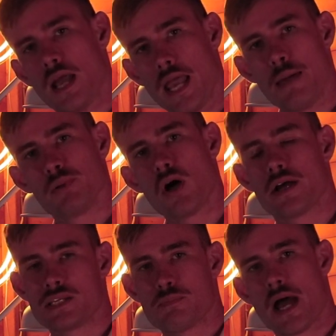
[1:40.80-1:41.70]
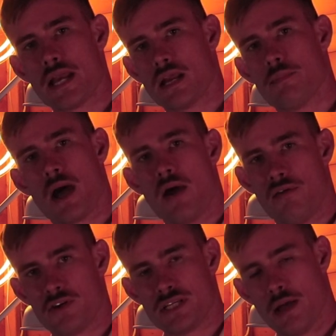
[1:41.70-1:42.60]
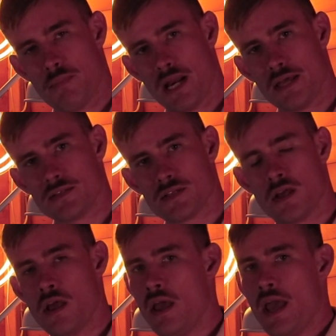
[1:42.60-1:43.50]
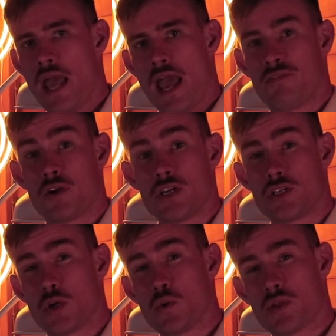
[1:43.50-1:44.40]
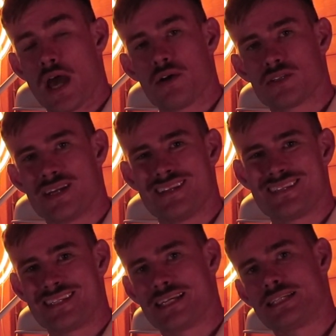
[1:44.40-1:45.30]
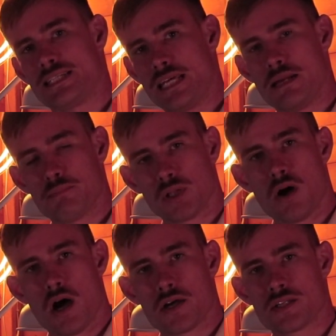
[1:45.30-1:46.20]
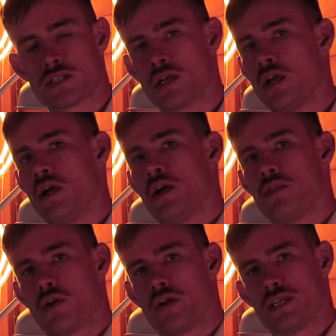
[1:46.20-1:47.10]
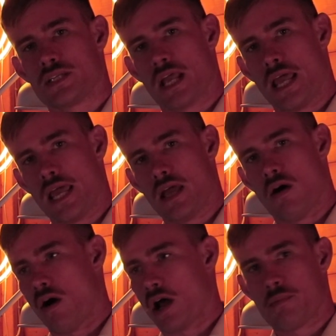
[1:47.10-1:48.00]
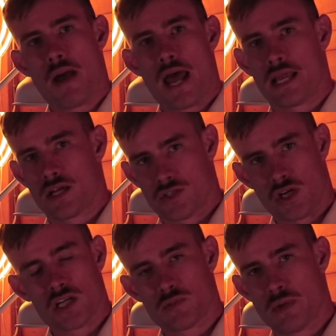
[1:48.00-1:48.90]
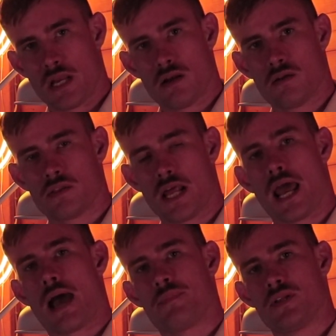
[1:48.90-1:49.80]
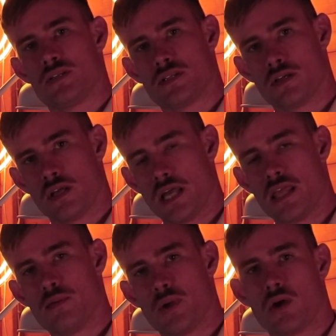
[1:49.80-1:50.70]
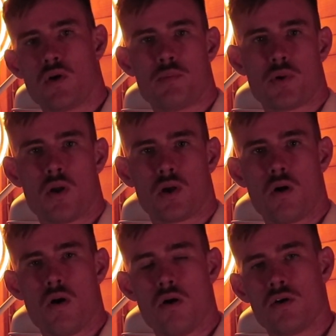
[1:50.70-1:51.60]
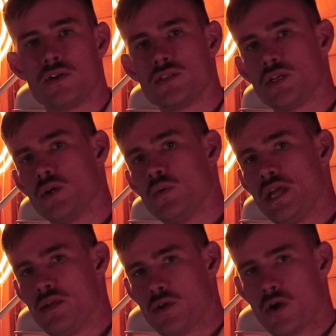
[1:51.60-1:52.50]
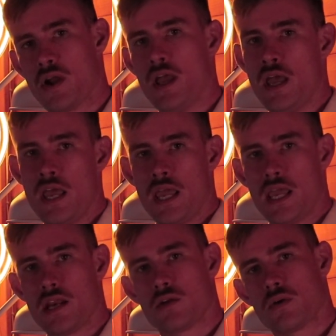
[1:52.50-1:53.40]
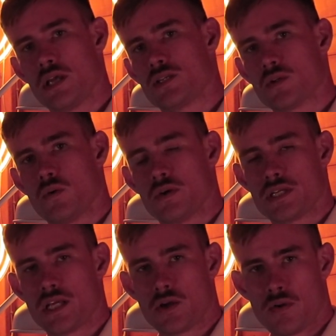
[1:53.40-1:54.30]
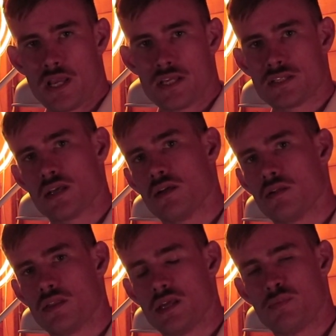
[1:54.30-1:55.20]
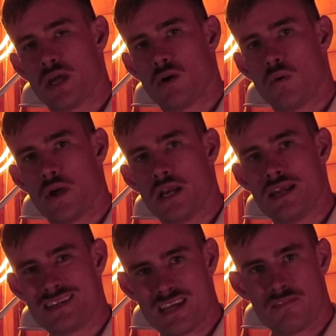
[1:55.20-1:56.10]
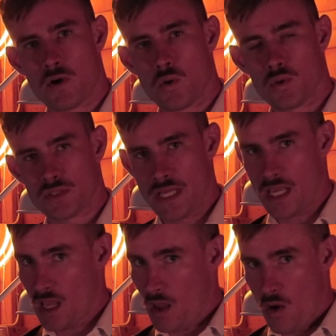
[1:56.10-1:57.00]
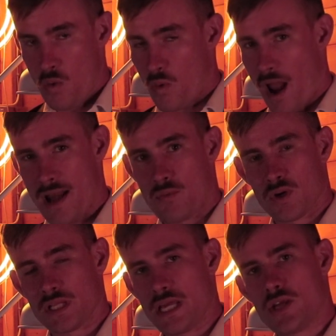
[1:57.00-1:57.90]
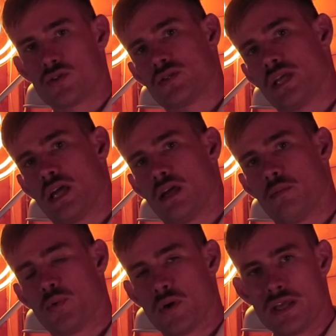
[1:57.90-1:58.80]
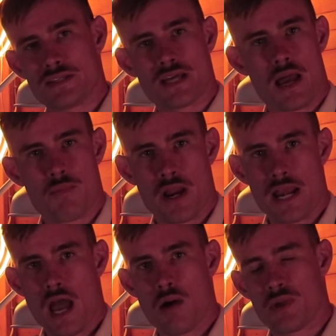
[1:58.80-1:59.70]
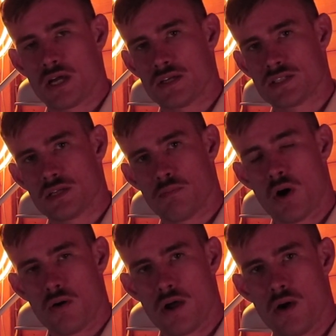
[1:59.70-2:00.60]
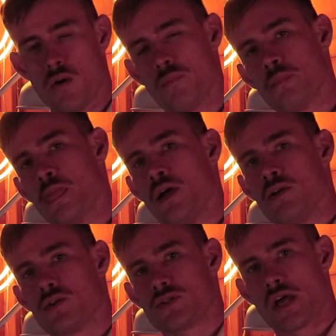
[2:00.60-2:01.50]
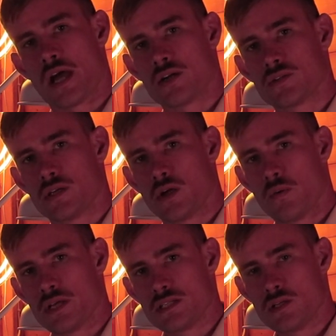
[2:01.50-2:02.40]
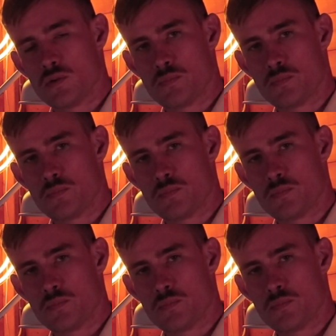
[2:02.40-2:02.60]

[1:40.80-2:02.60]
a block is mined about every 10 minutes. Every 2016 blocks, there is a automatic adjustment that happens in the Bitcoin protocol to either increase or decrease the Bitcoin difficulty. We're at a really interesting point in time right now because tomorrow there's actually going to